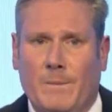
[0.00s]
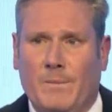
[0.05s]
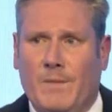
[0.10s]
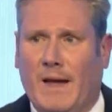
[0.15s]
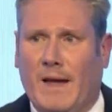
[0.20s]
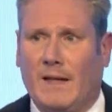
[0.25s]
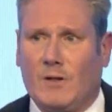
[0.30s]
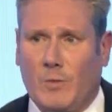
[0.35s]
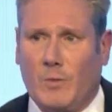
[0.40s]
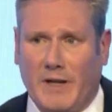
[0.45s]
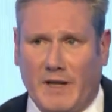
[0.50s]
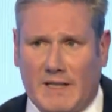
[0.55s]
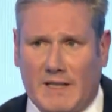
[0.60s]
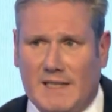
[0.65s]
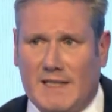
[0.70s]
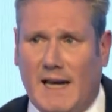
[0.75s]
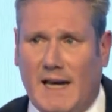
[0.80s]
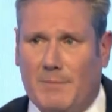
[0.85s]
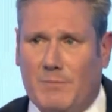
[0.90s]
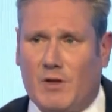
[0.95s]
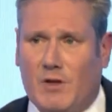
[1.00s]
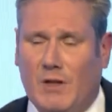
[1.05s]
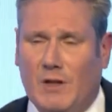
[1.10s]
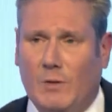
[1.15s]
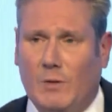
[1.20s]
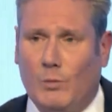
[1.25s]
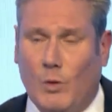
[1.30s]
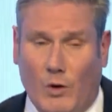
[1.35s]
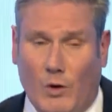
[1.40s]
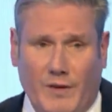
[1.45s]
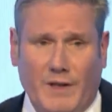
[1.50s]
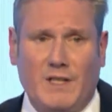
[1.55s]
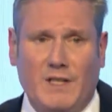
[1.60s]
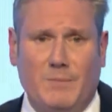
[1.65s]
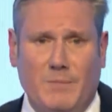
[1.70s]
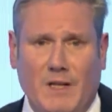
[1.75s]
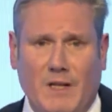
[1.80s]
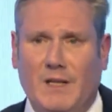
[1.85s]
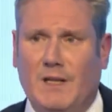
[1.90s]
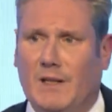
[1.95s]
And we accept what this
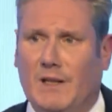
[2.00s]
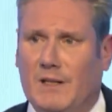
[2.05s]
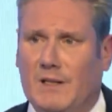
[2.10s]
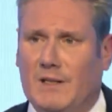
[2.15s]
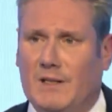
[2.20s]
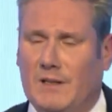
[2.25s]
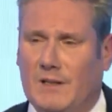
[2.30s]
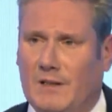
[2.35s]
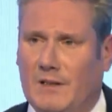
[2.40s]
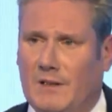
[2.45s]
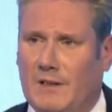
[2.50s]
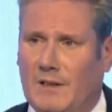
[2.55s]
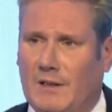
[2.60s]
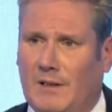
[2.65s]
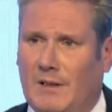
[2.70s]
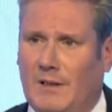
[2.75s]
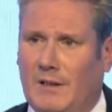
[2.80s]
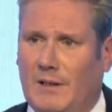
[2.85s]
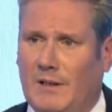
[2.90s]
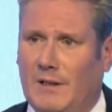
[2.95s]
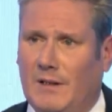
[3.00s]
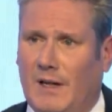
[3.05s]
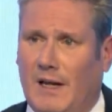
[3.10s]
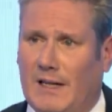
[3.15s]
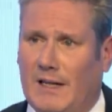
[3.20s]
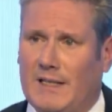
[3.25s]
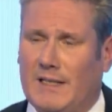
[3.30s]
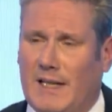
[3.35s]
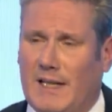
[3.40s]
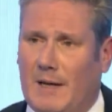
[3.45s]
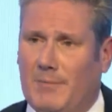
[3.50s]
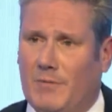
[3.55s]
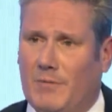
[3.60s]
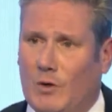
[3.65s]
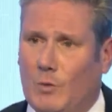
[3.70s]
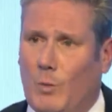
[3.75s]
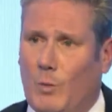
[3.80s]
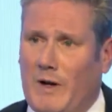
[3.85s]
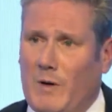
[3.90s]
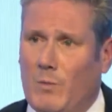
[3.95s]
means except that
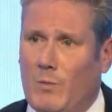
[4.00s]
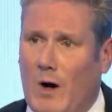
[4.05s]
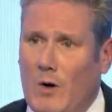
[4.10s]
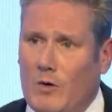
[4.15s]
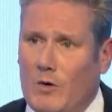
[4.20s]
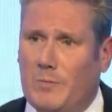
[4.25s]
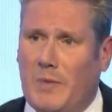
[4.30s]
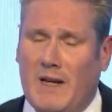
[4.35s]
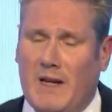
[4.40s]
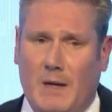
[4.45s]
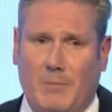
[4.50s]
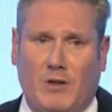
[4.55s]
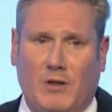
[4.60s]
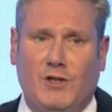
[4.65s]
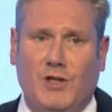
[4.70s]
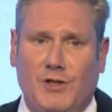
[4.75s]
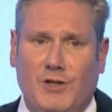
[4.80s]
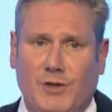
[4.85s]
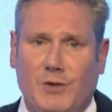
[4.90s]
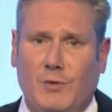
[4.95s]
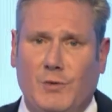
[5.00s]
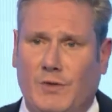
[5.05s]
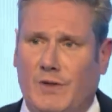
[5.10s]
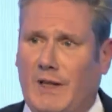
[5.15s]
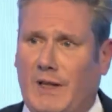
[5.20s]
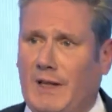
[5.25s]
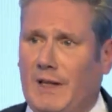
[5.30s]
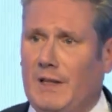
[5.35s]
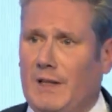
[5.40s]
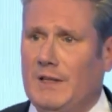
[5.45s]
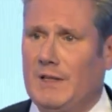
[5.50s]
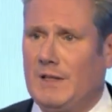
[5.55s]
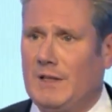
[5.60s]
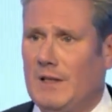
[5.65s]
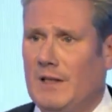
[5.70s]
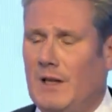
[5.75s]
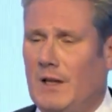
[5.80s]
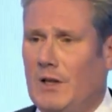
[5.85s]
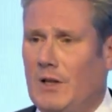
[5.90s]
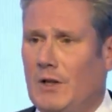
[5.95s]
we won't be able to do things,
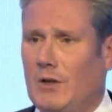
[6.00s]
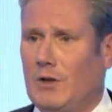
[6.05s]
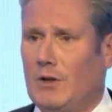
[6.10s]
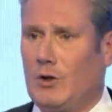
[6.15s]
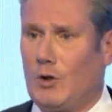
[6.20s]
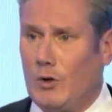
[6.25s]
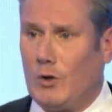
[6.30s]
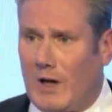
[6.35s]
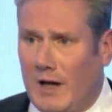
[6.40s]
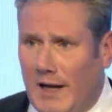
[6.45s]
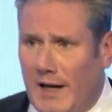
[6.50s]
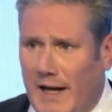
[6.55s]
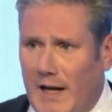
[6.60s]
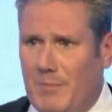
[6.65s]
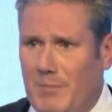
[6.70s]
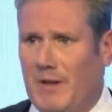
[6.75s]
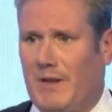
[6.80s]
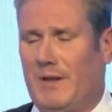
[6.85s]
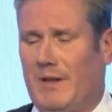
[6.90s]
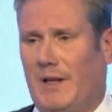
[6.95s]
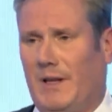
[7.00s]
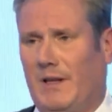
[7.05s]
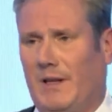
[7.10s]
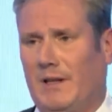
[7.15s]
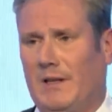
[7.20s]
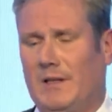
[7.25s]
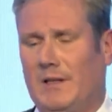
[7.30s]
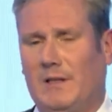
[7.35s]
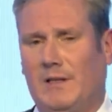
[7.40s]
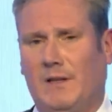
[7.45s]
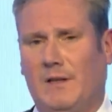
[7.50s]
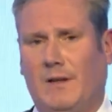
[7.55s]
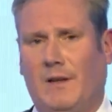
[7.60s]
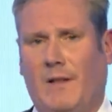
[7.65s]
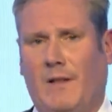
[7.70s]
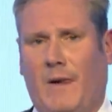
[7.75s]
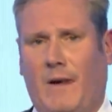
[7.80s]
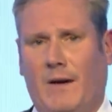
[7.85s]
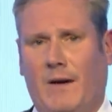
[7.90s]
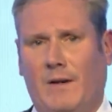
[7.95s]
good labor things,
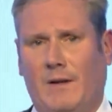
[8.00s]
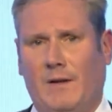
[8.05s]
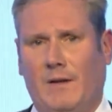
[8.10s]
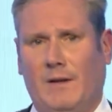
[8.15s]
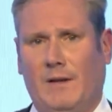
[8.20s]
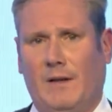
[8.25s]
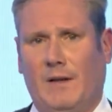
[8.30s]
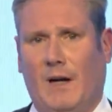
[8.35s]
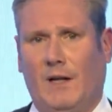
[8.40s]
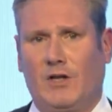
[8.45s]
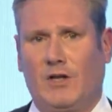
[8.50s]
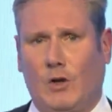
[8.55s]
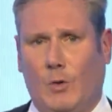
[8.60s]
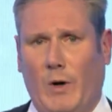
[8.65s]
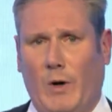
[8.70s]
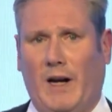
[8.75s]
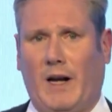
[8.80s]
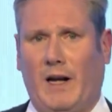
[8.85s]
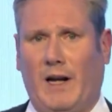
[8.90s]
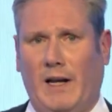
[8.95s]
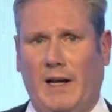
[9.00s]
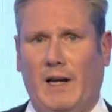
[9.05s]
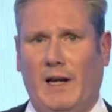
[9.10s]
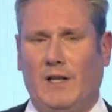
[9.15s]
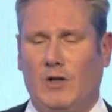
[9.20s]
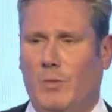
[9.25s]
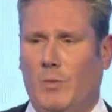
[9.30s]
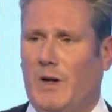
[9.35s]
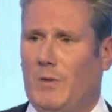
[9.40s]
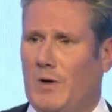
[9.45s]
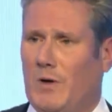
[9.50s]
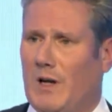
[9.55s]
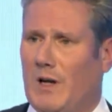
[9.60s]
as quickly as we would